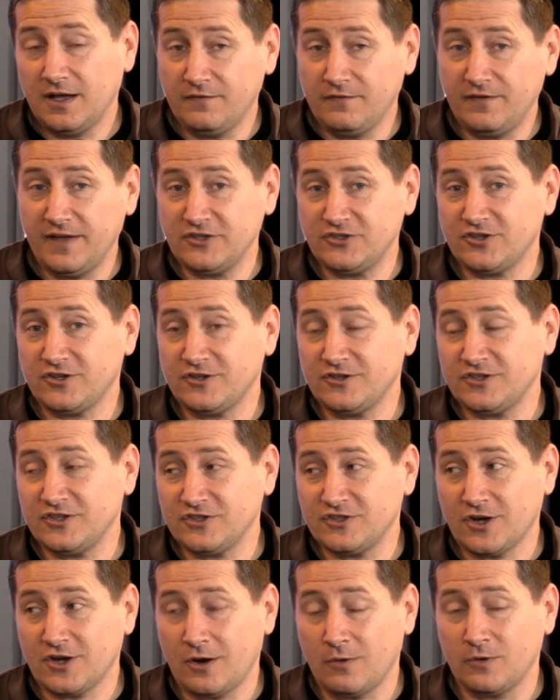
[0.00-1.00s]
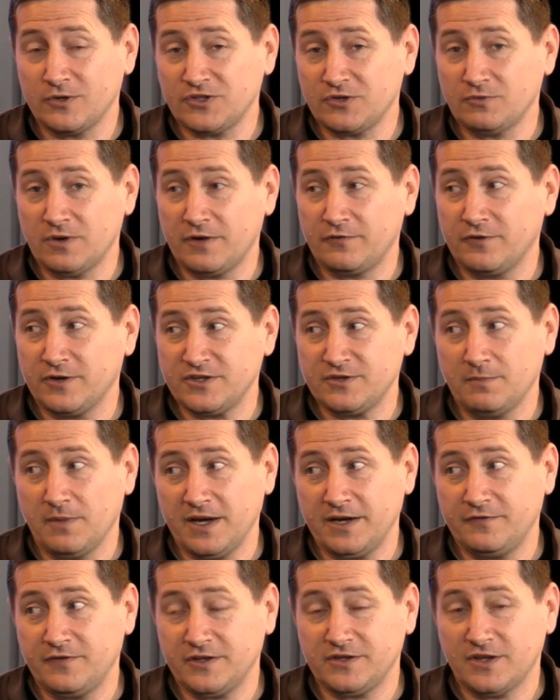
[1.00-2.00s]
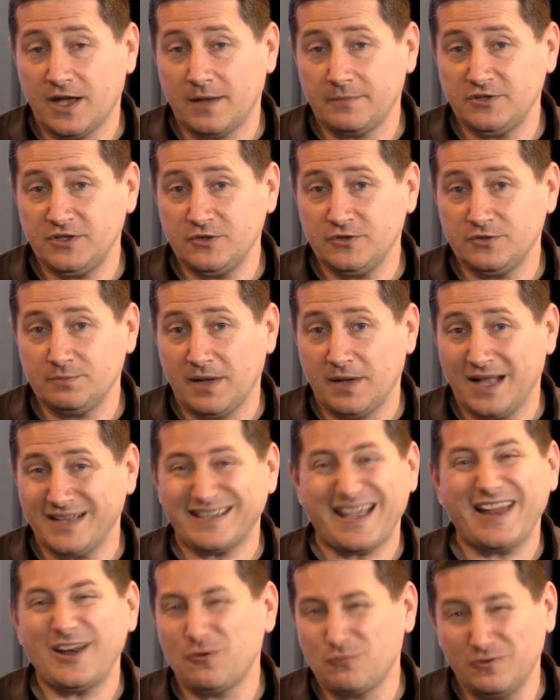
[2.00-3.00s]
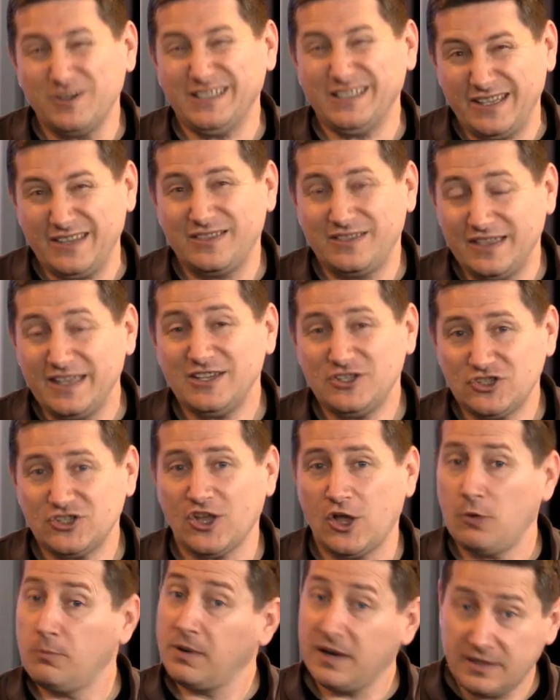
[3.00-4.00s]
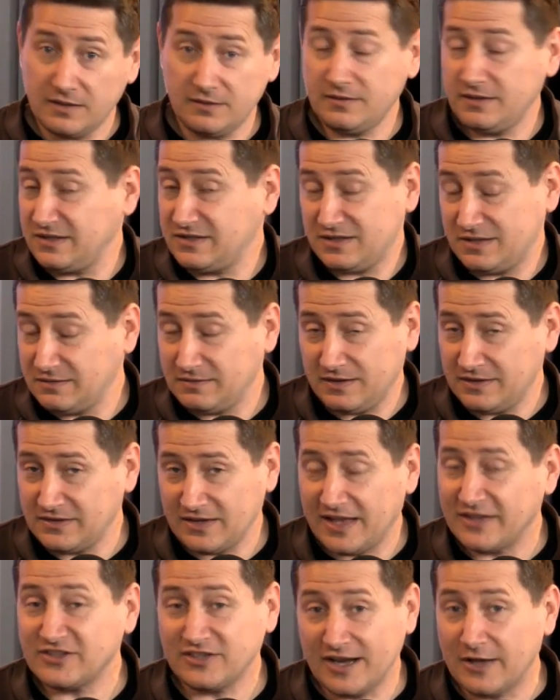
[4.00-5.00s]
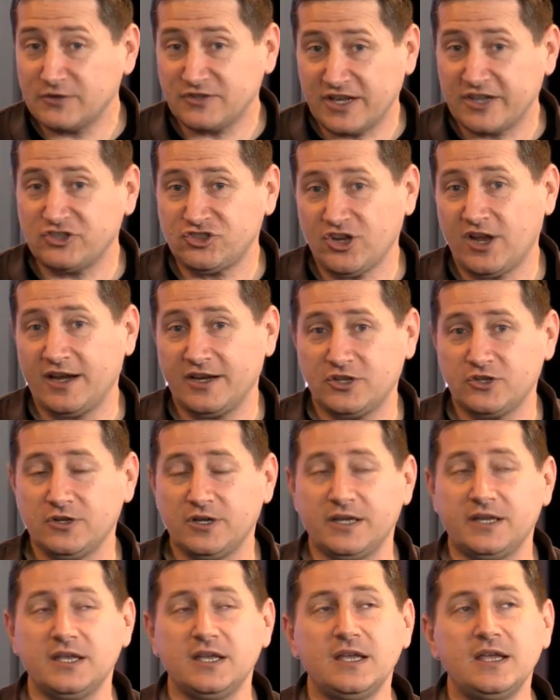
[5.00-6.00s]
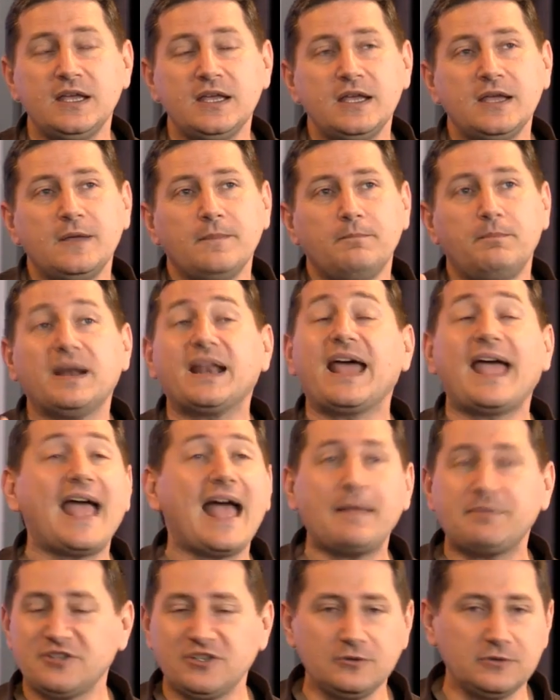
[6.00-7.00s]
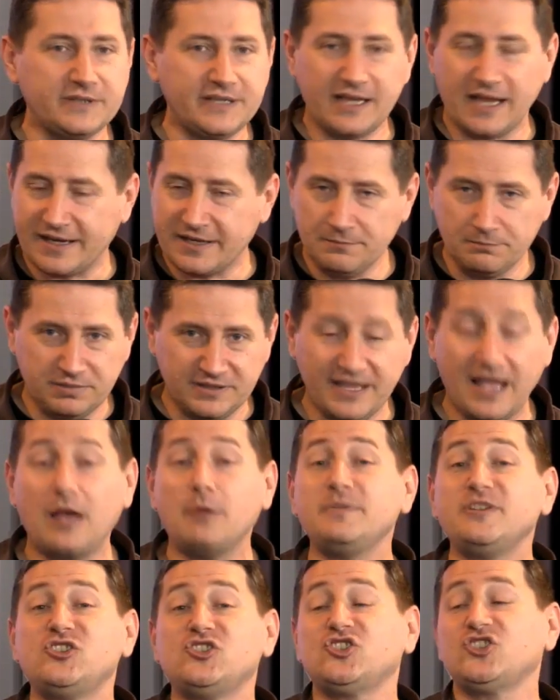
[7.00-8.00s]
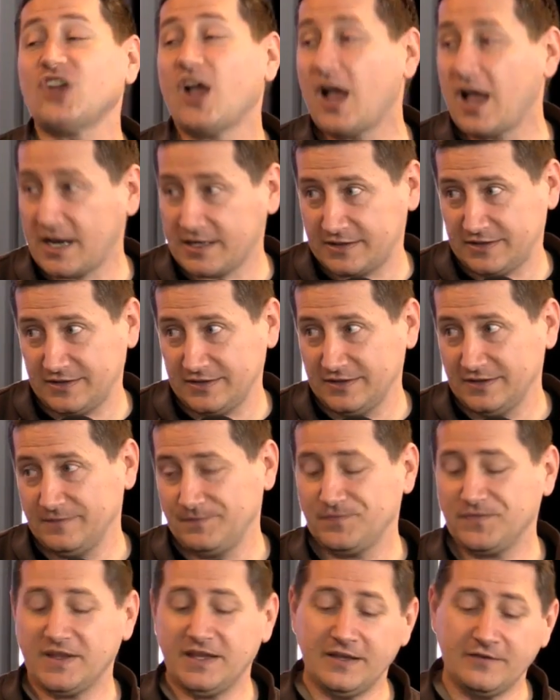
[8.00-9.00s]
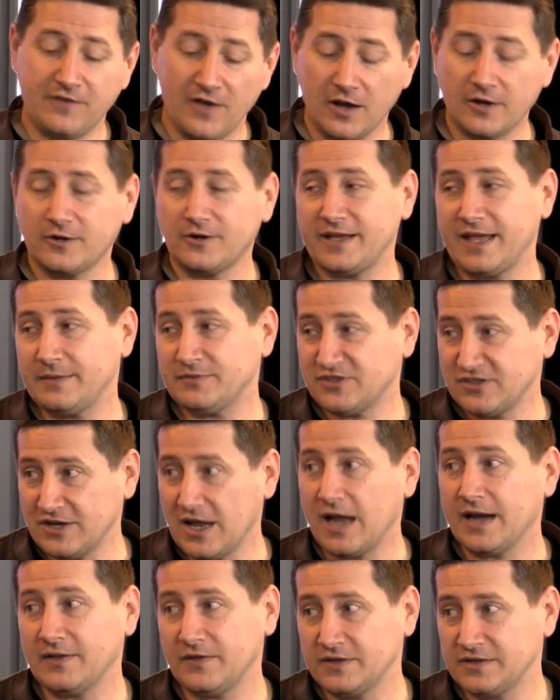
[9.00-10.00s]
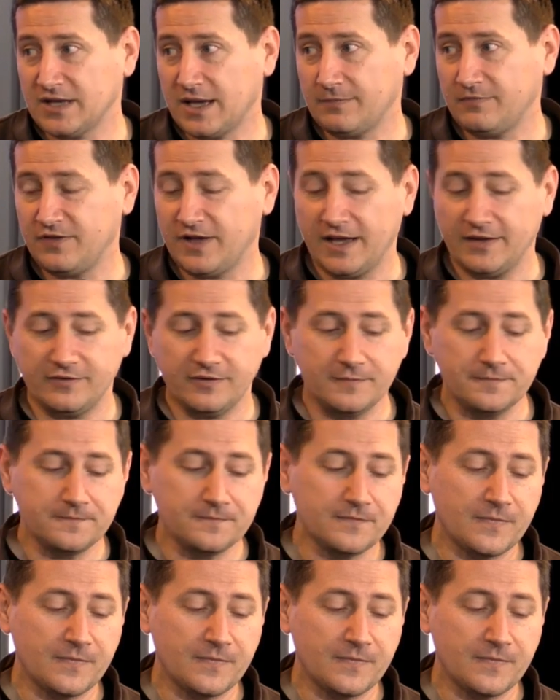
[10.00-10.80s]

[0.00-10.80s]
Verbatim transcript: Avengers and Star Wars and run mm-hmm. for its money for the top two spots. I don't really think so, but it's it's as an outside shot, it could. But I absolutely, I complete, I'll be shocked if Hunger Games is not in the top five.